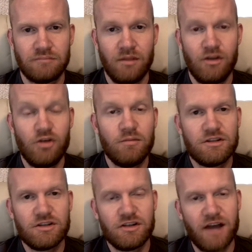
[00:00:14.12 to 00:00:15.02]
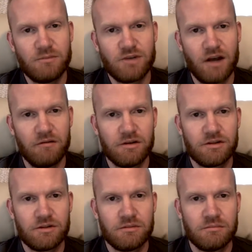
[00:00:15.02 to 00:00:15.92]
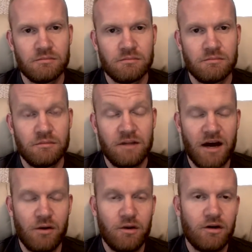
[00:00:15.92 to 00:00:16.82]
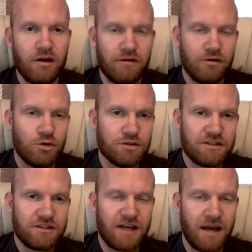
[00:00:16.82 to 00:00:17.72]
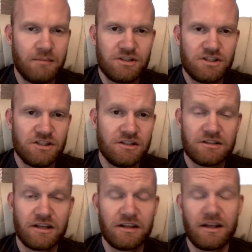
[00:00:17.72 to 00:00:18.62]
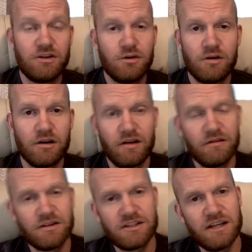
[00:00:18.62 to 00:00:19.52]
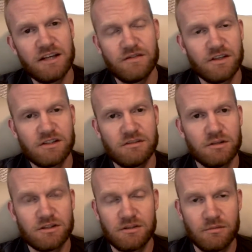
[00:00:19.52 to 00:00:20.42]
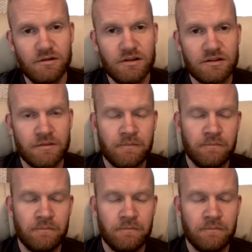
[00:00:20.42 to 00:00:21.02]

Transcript: Humans are time travelers. Now, we don't have cool time machines like they do in our favorite science fiction books and movies.